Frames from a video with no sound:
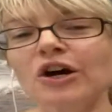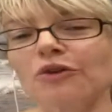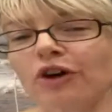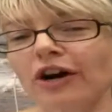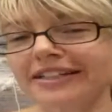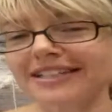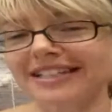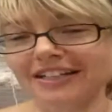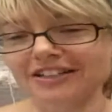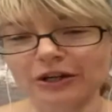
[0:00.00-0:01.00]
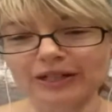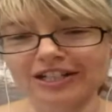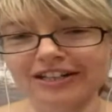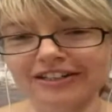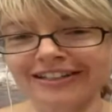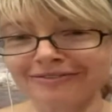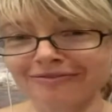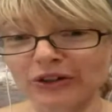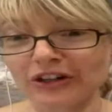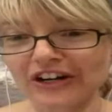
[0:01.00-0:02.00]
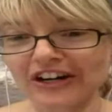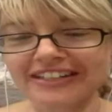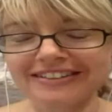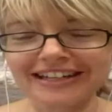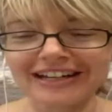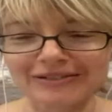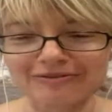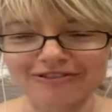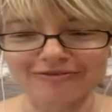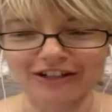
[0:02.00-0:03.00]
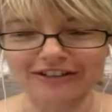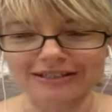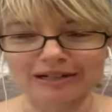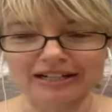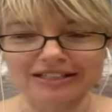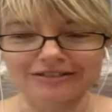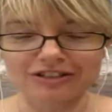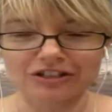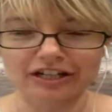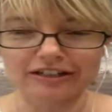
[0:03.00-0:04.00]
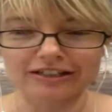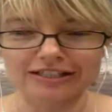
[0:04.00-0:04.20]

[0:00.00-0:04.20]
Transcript: writers getting to know each other online from various parts of Australia.